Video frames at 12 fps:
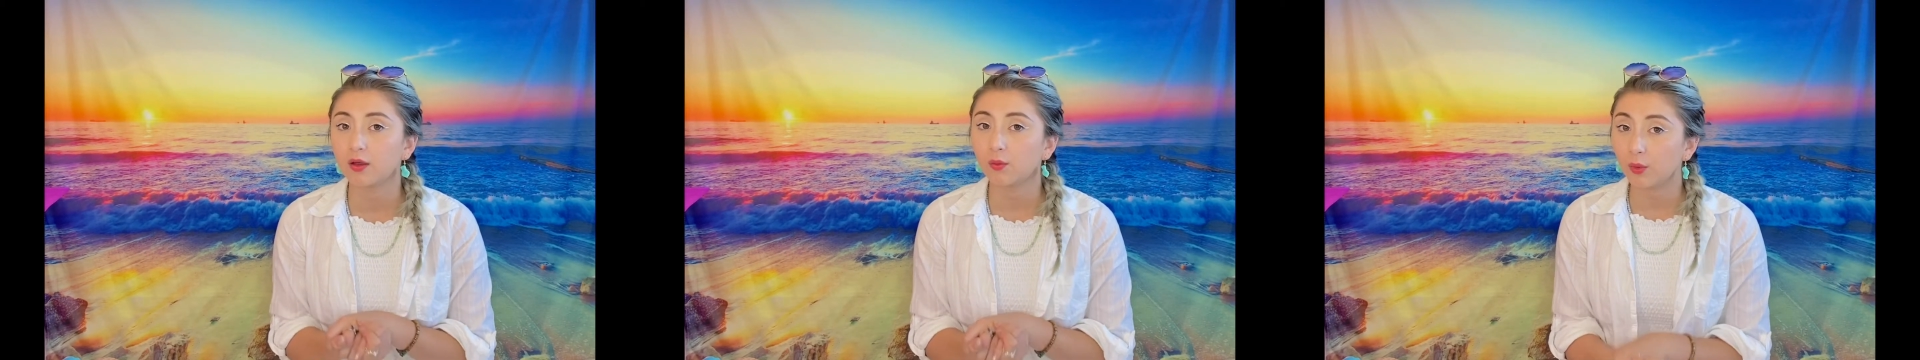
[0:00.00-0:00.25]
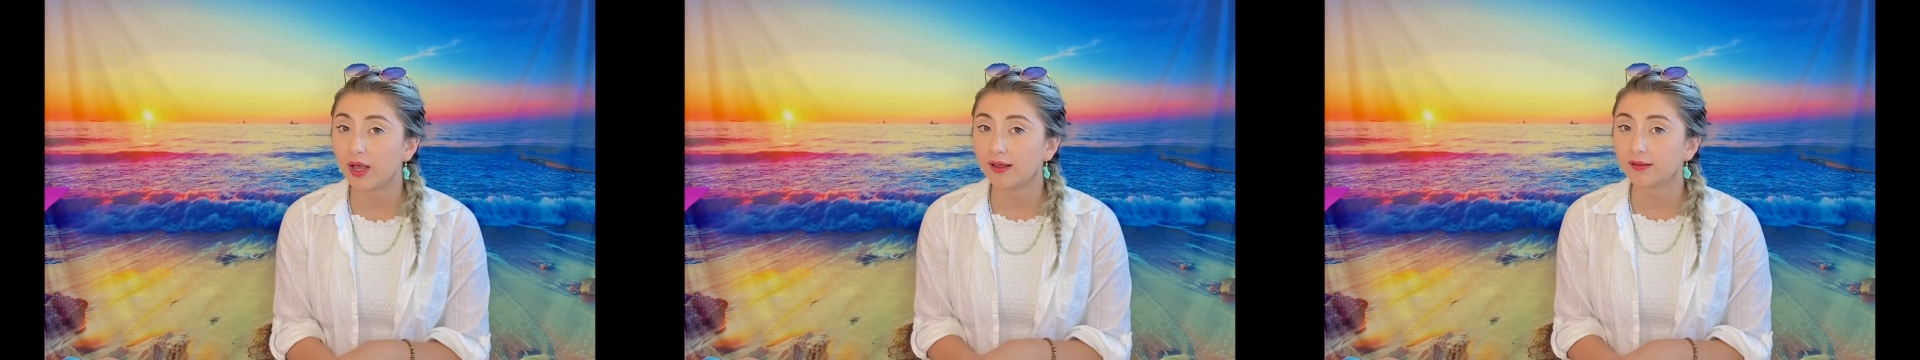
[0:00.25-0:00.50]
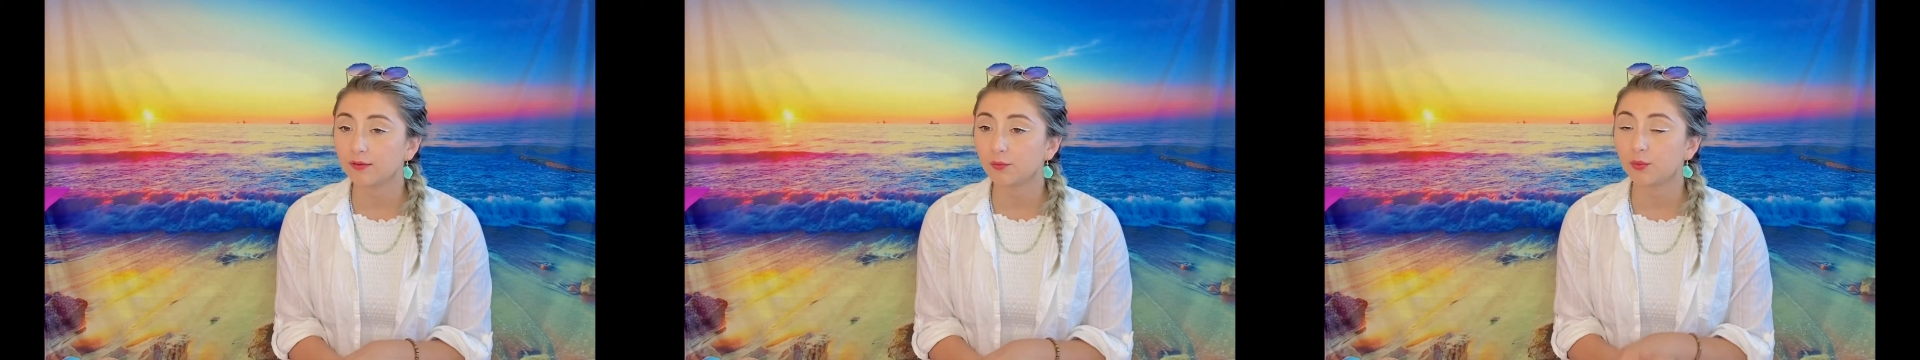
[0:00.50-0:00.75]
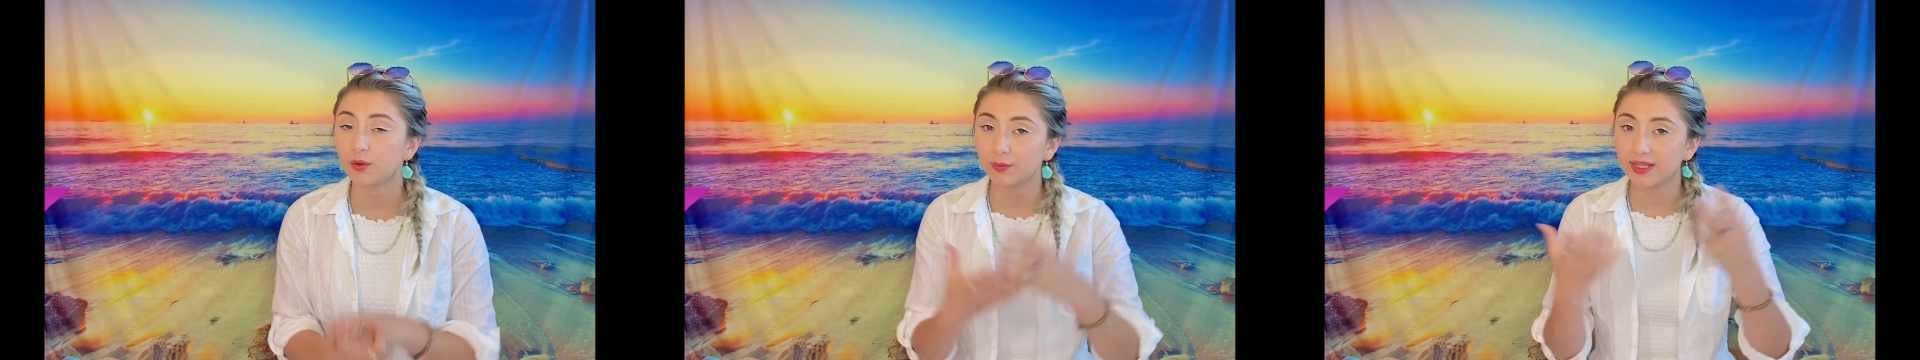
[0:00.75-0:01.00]
Well,
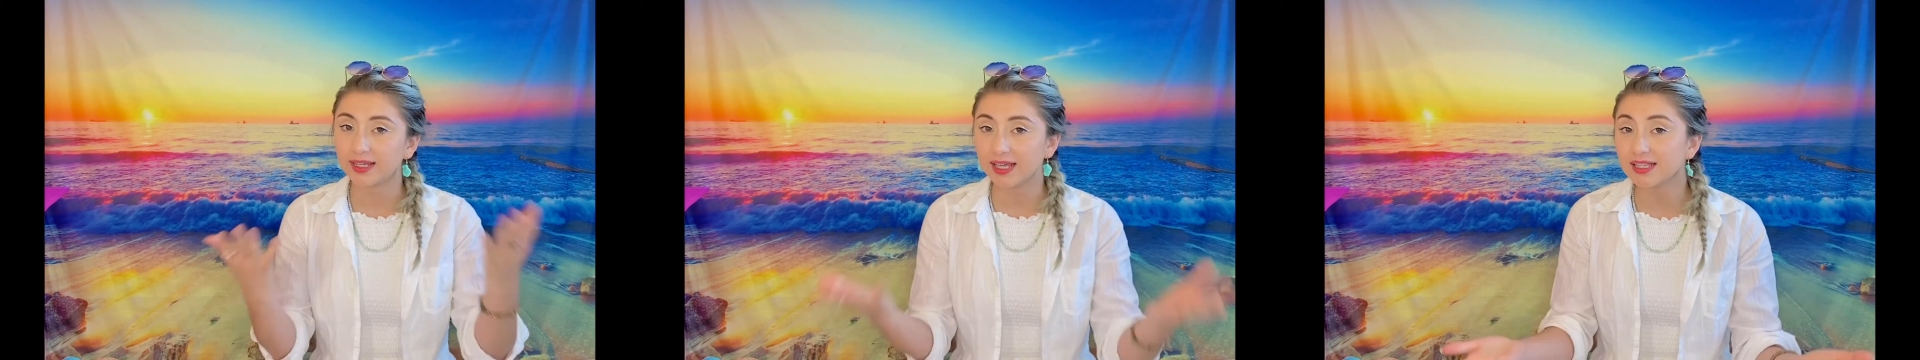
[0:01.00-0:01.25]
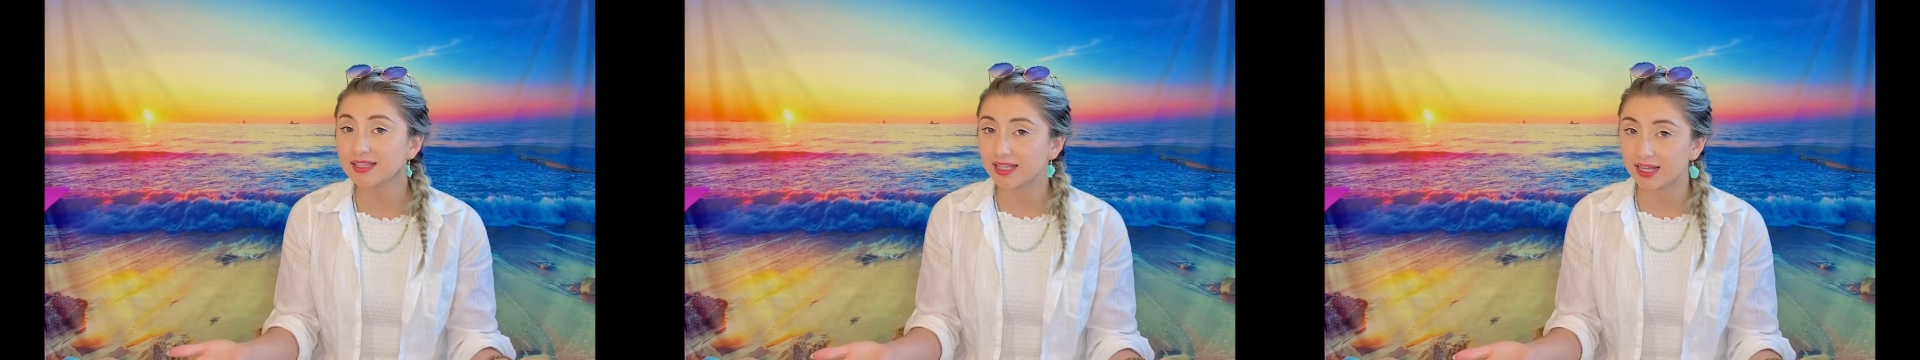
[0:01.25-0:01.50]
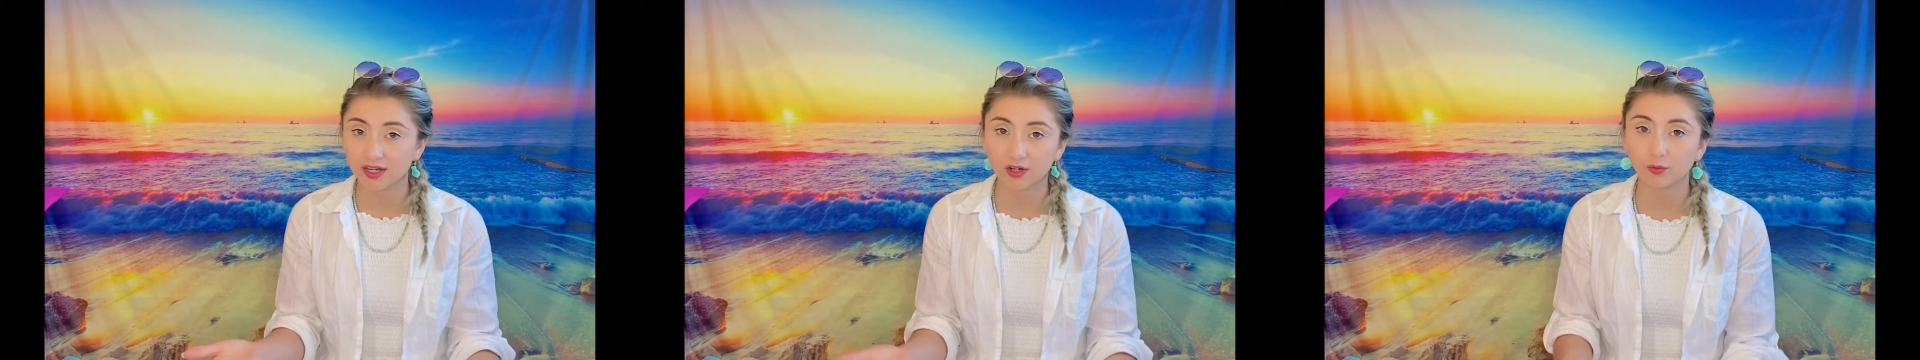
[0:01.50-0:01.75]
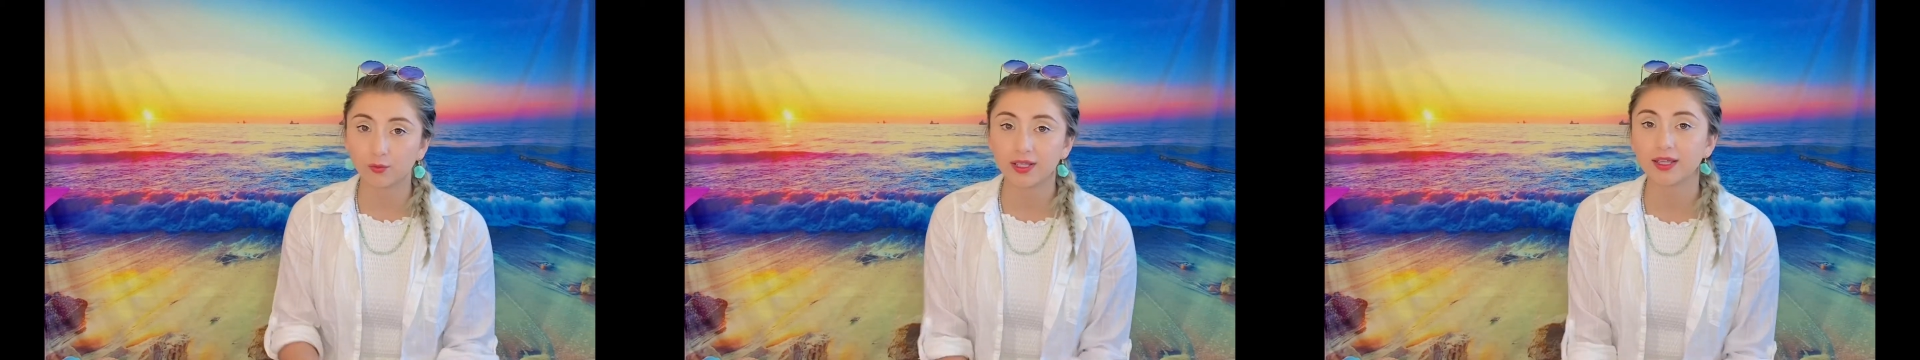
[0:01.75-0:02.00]
when we get
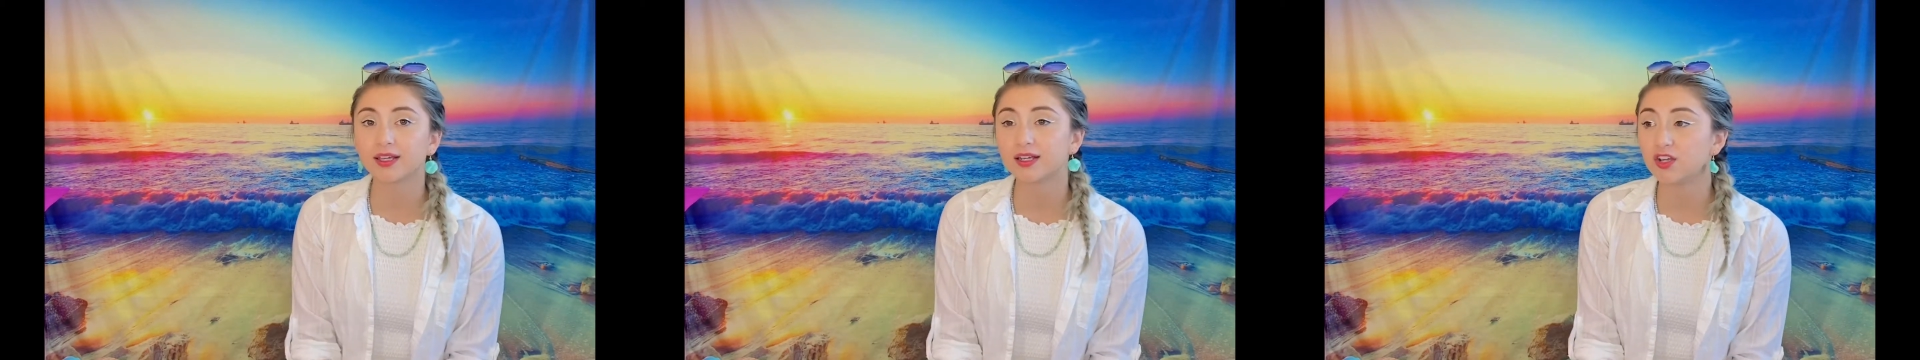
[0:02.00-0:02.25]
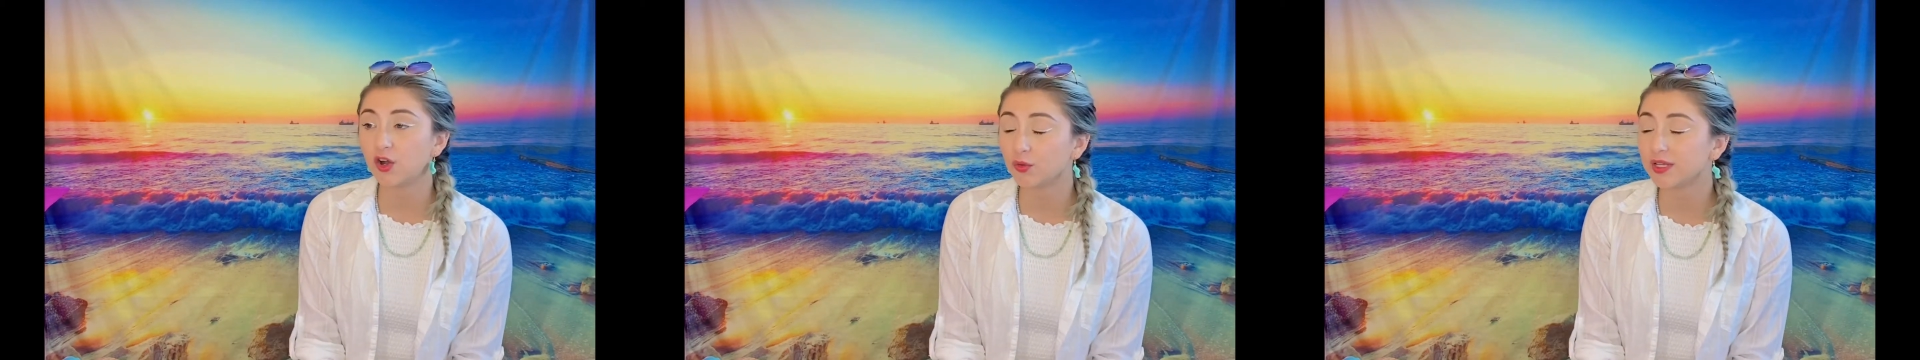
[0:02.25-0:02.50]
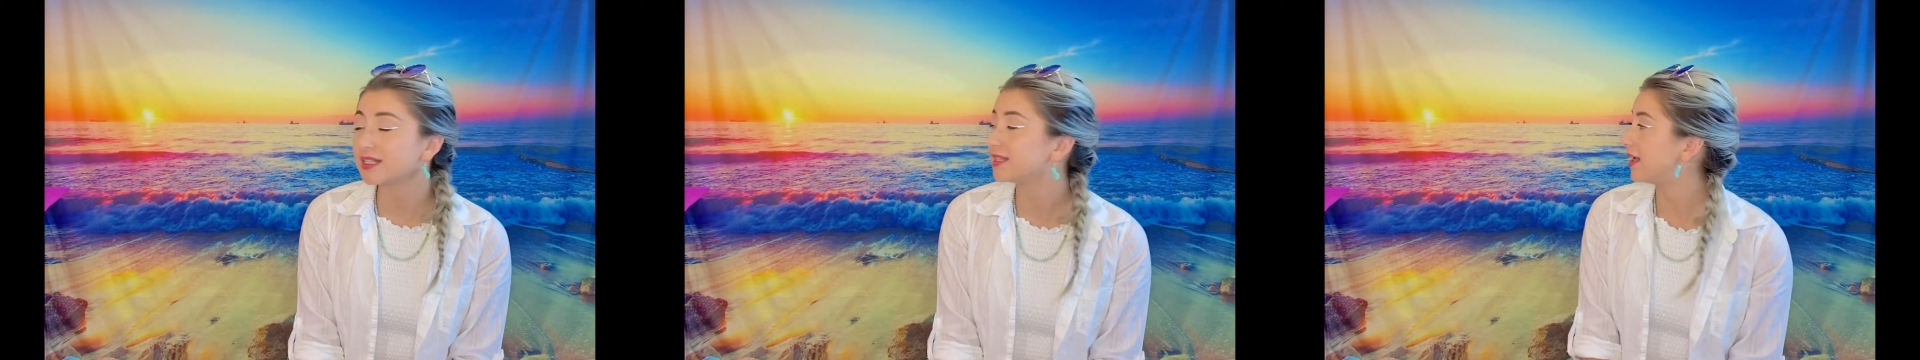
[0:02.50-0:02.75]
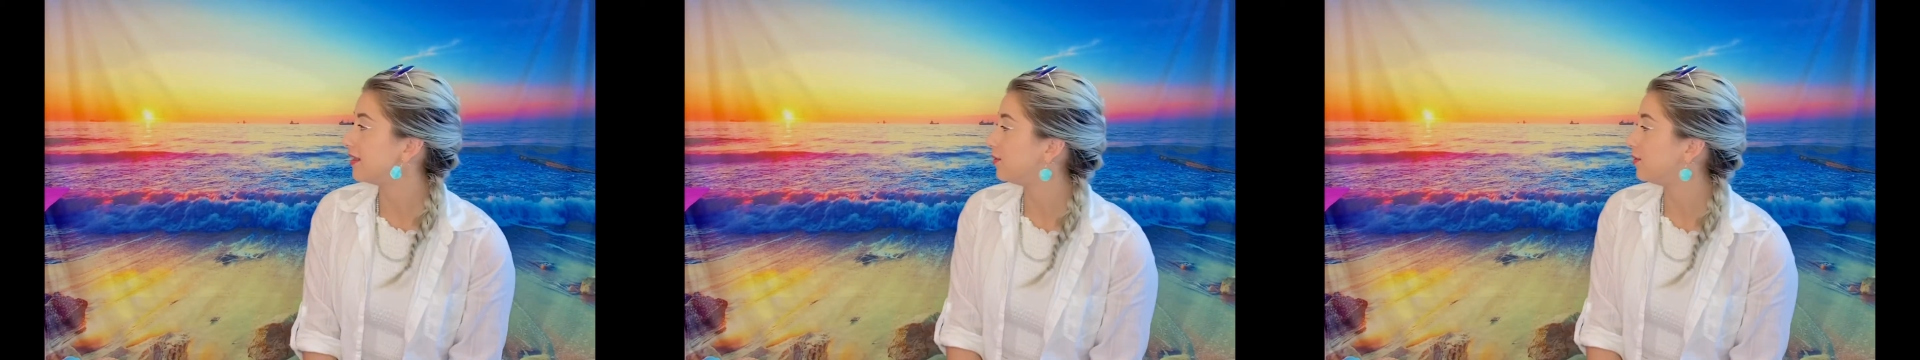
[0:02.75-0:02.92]
there, we can notice that